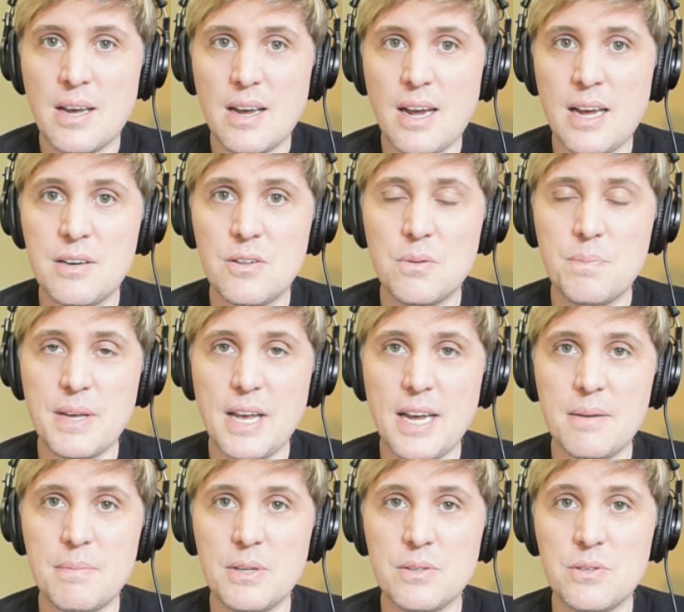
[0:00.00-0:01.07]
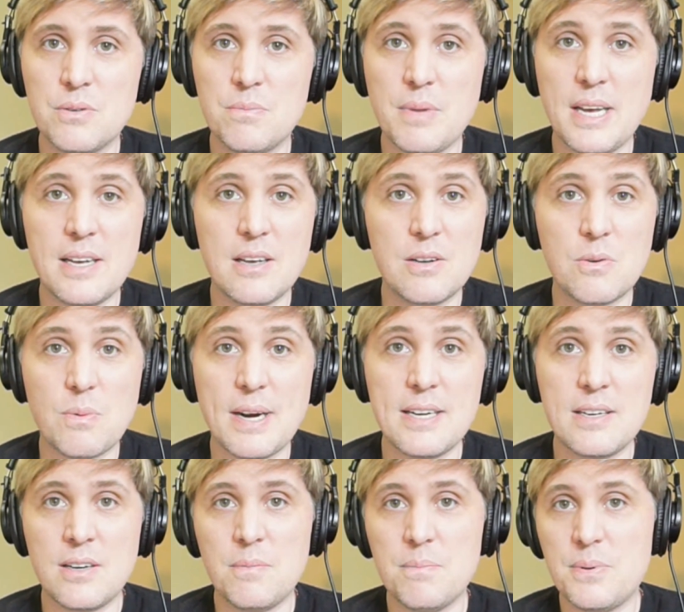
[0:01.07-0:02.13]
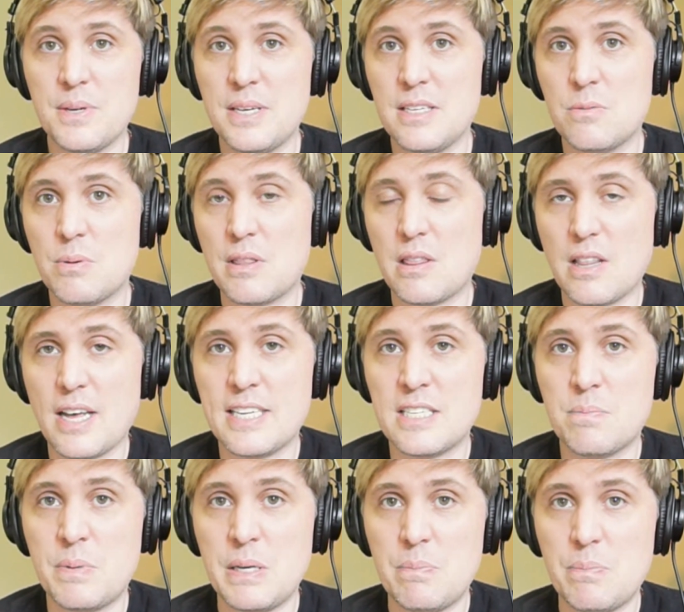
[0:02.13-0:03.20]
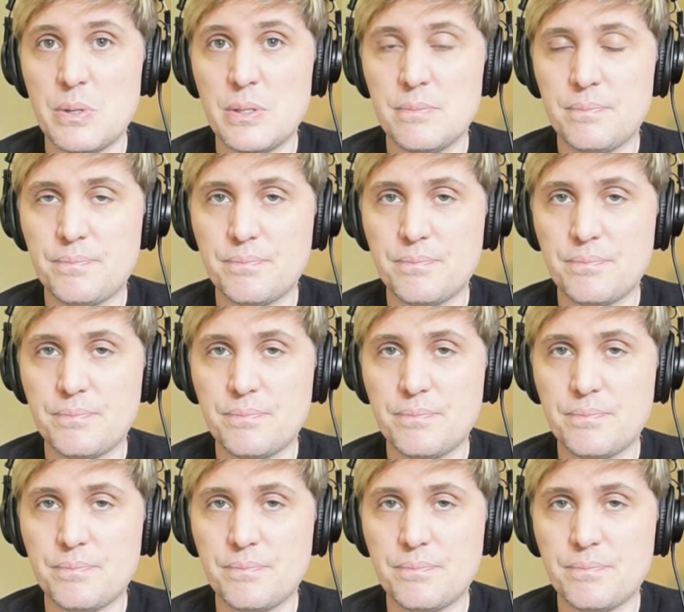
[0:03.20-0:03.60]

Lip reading: And you'll be able to make great companies with less people.